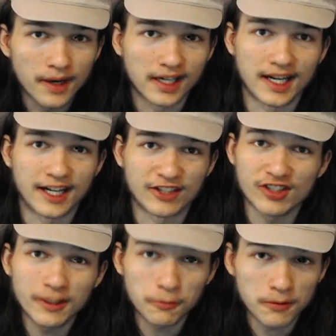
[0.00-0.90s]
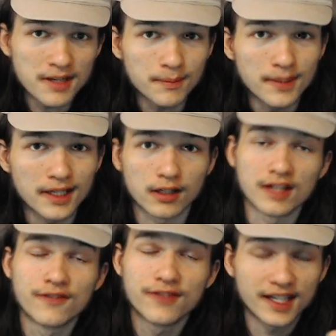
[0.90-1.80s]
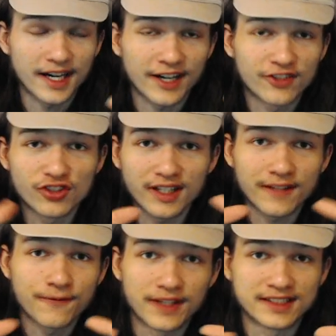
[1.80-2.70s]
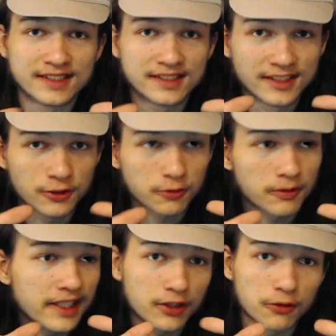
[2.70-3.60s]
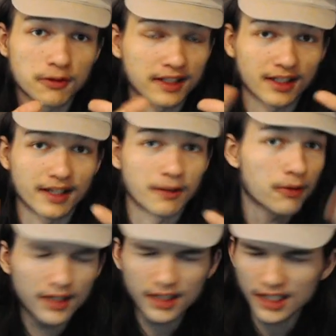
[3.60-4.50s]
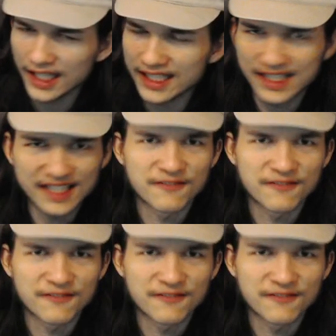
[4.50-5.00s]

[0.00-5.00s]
actually run better if it actually fits the screen correctly. Well, it didn't fit